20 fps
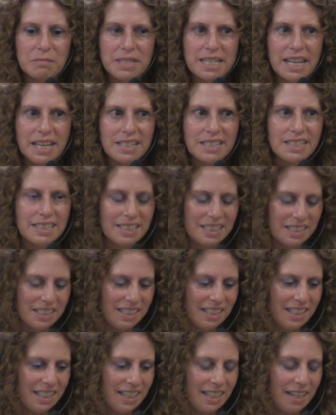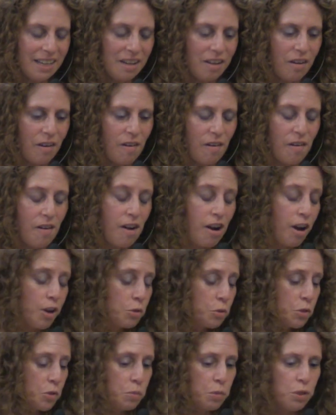Tess. And
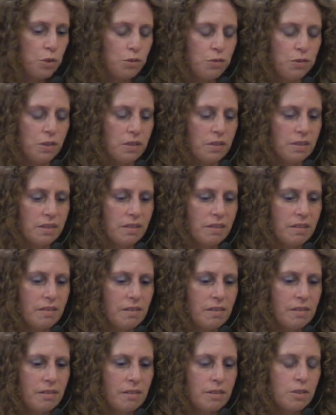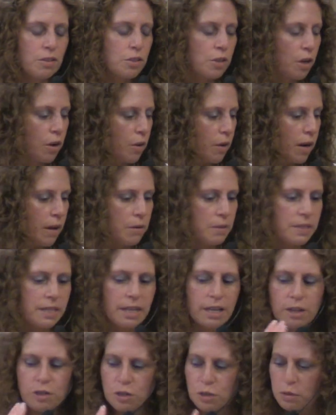it was beautiful. So I was
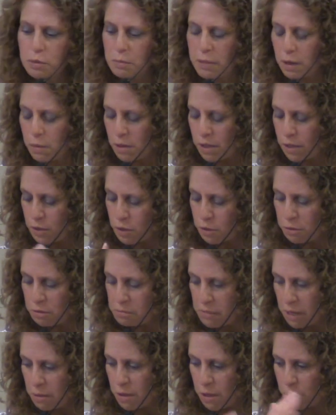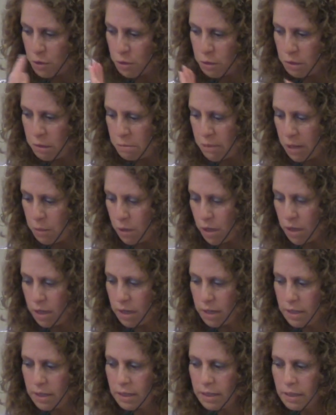there doing my work, doing my work, doing my
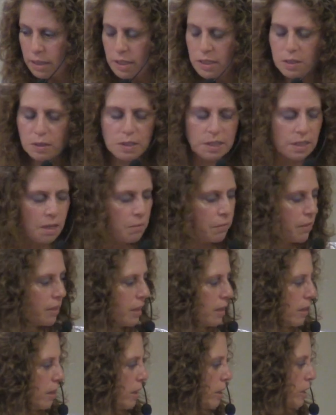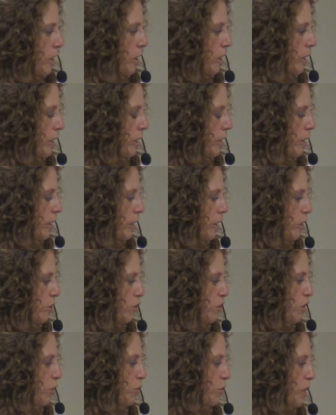work, until something
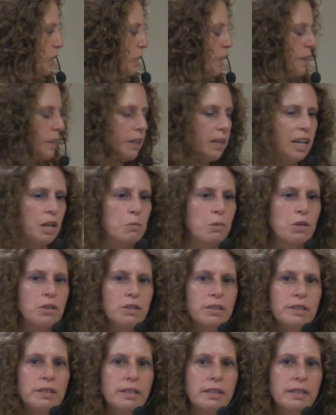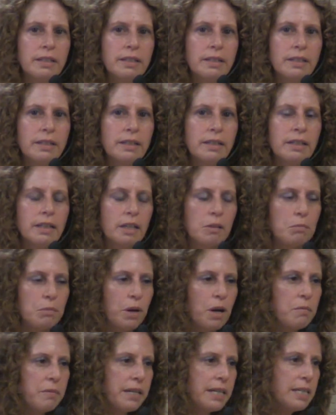shifted in the neighborhood and
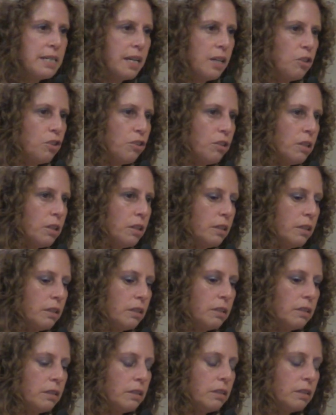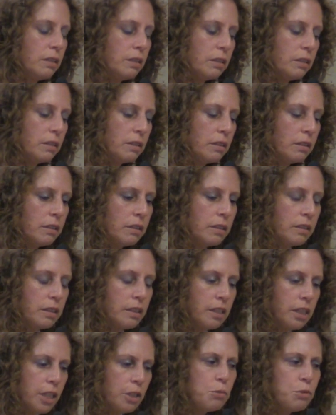brought my attention.
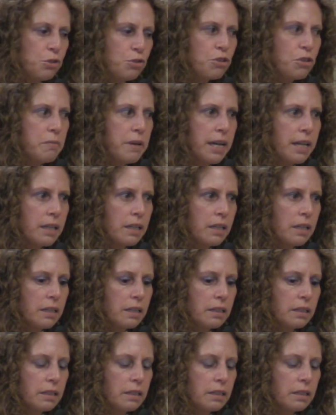It was traumatic.